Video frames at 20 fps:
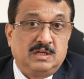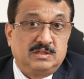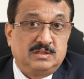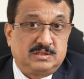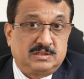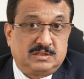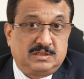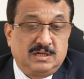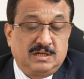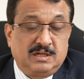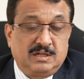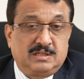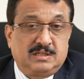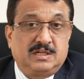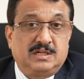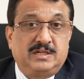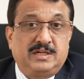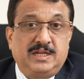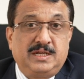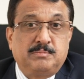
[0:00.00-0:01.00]
still
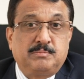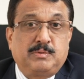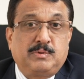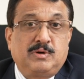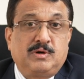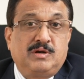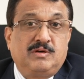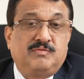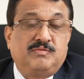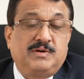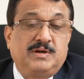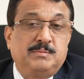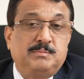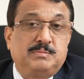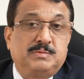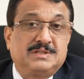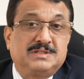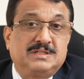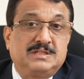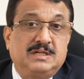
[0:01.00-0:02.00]

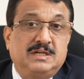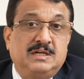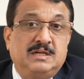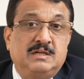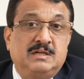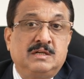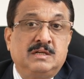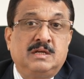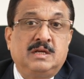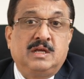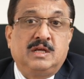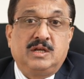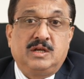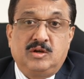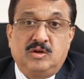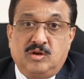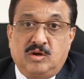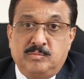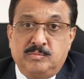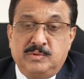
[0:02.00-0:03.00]
13.5%
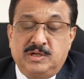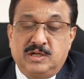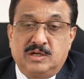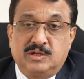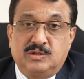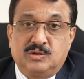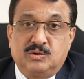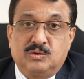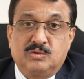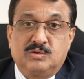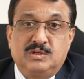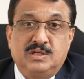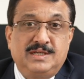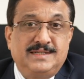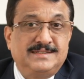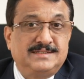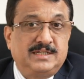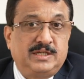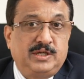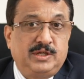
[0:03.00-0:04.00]
nominal growth
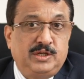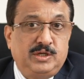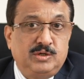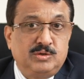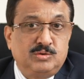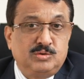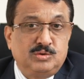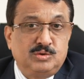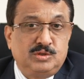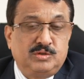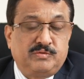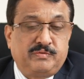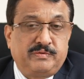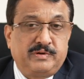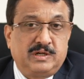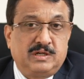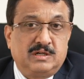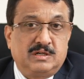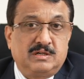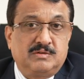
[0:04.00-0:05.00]
is a huge
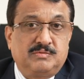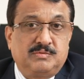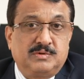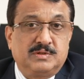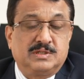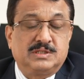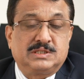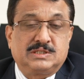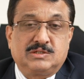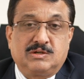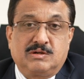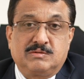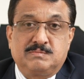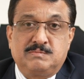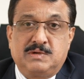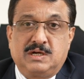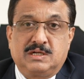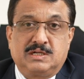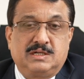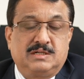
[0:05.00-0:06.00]
figure for the stock
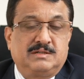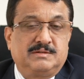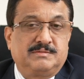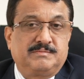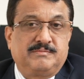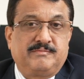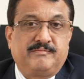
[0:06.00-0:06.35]
market.